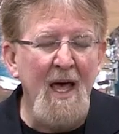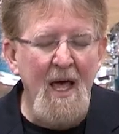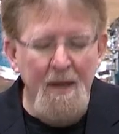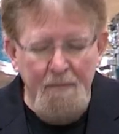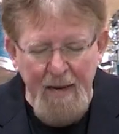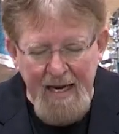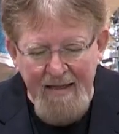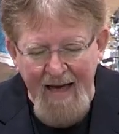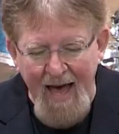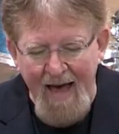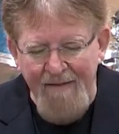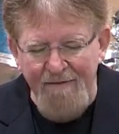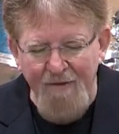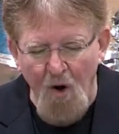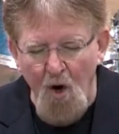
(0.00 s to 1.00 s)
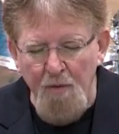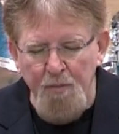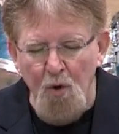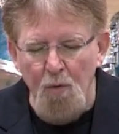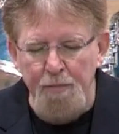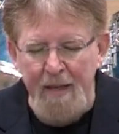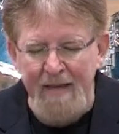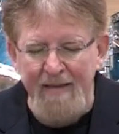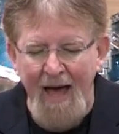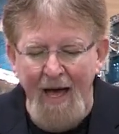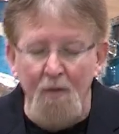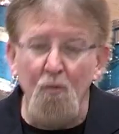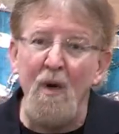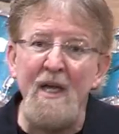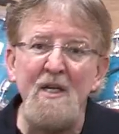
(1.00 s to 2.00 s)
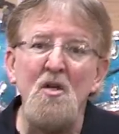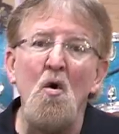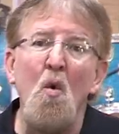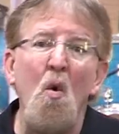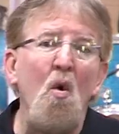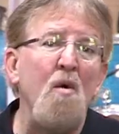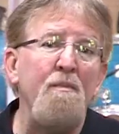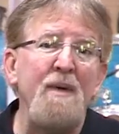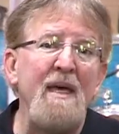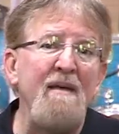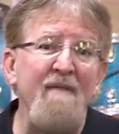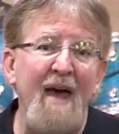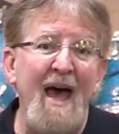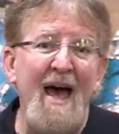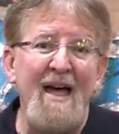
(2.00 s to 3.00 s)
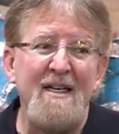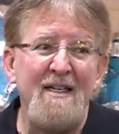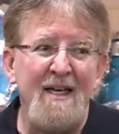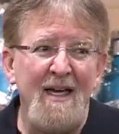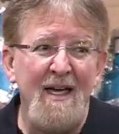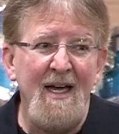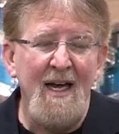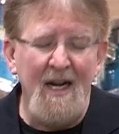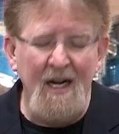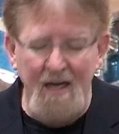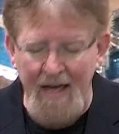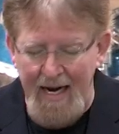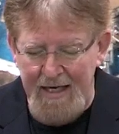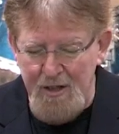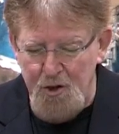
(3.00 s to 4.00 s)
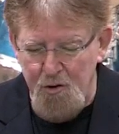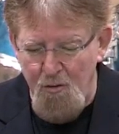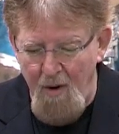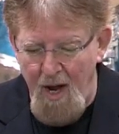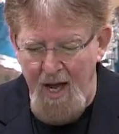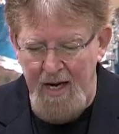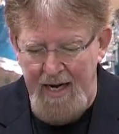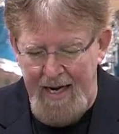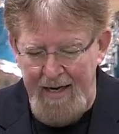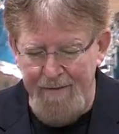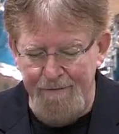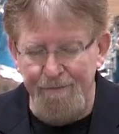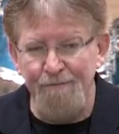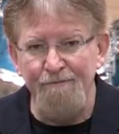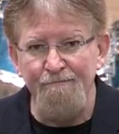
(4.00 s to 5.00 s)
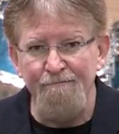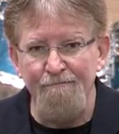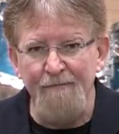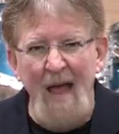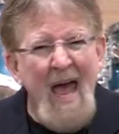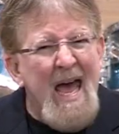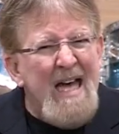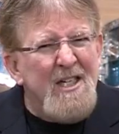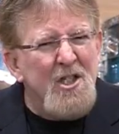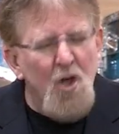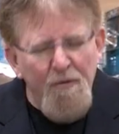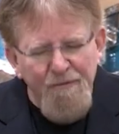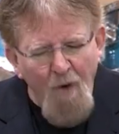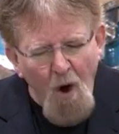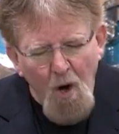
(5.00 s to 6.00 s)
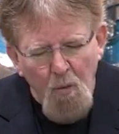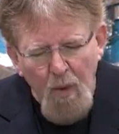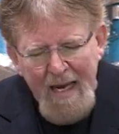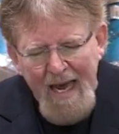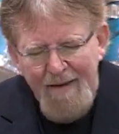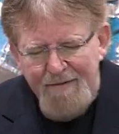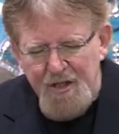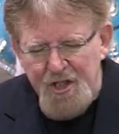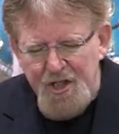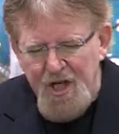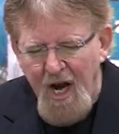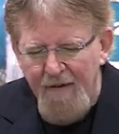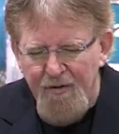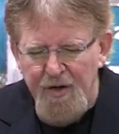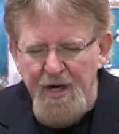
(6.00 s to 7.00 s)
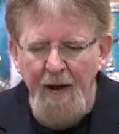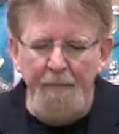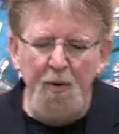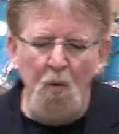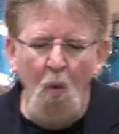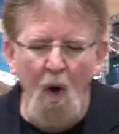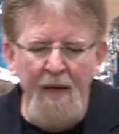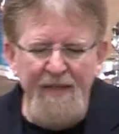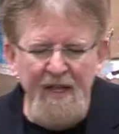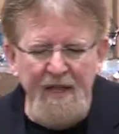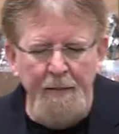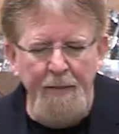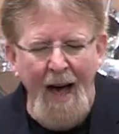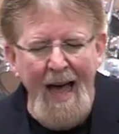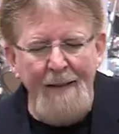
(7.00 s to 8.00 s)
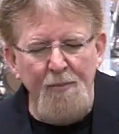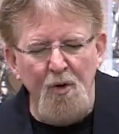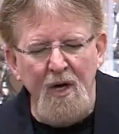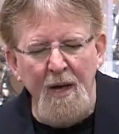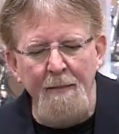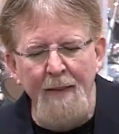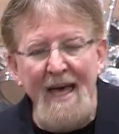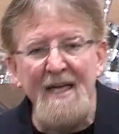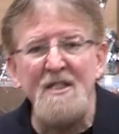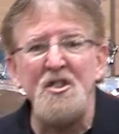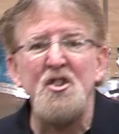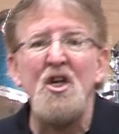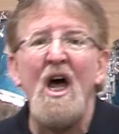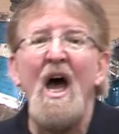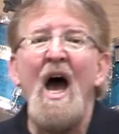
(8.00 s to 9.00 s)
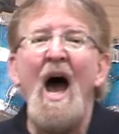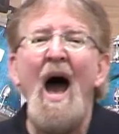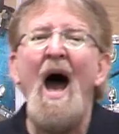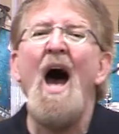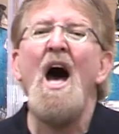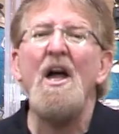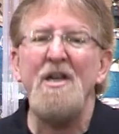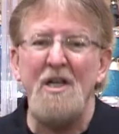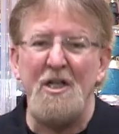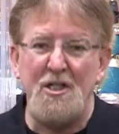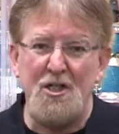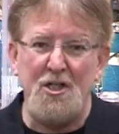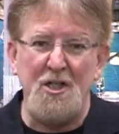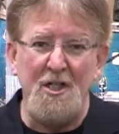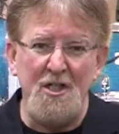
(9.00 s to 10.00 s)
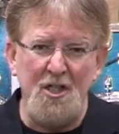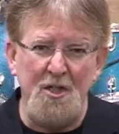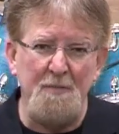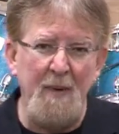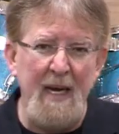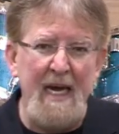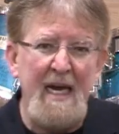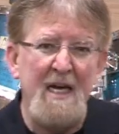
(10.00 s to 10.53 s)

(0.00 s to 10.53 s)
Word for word: be that verbal, be that written, or be that electronic. So far, we have discovered number one, that the Bible commends honest speech.